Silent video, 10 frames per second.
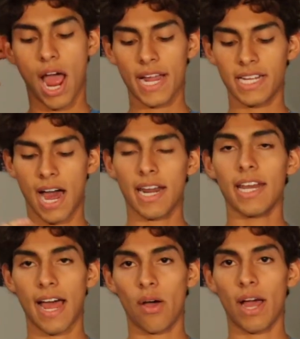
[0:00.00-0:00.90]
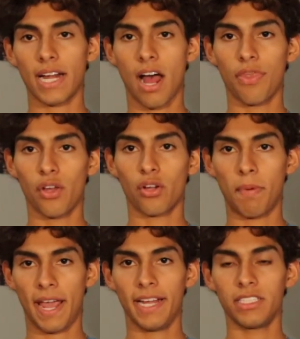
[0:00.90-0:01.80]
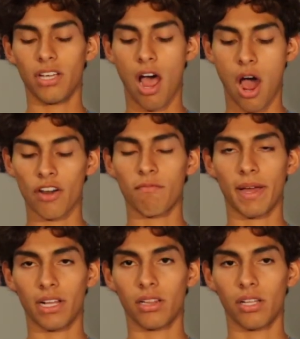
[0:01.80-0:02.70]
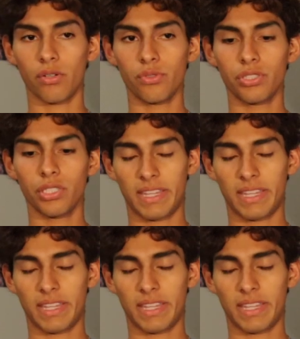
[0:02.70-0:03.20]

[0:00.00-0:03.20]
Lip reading: I got it out. I got the paint out of my clothes,